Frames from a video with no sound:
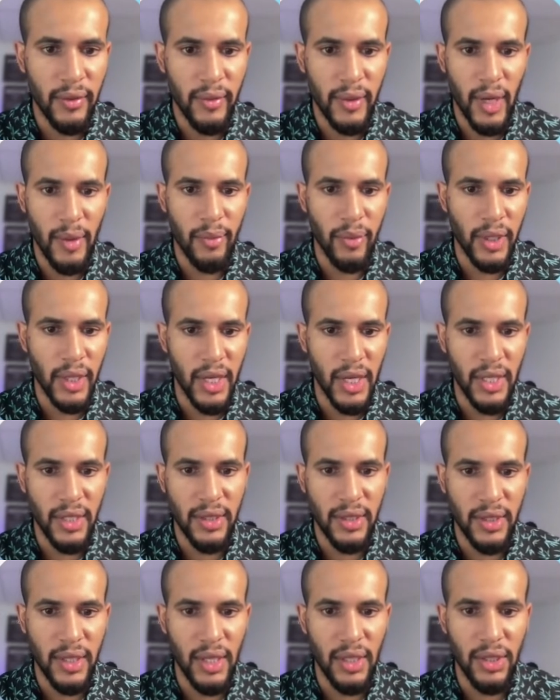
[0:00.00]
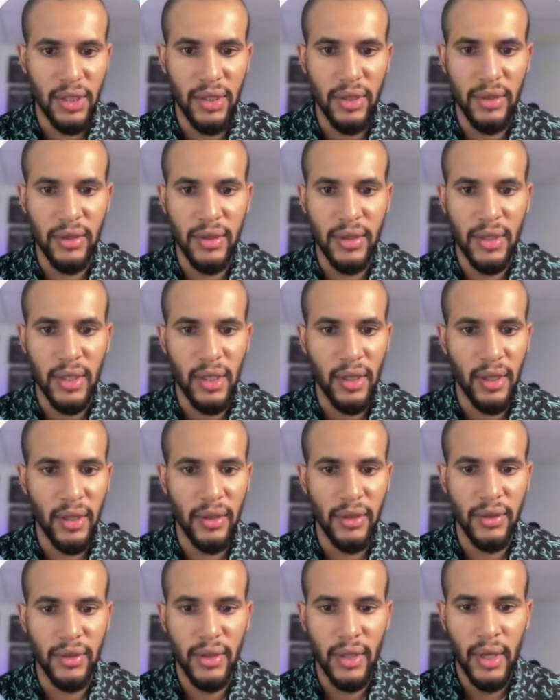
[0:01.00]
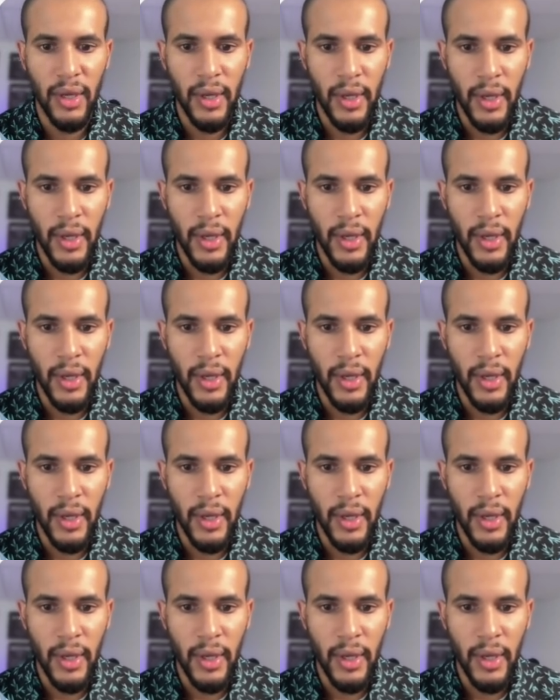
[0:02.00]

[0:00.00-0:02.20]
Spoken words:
couple of gas stations, and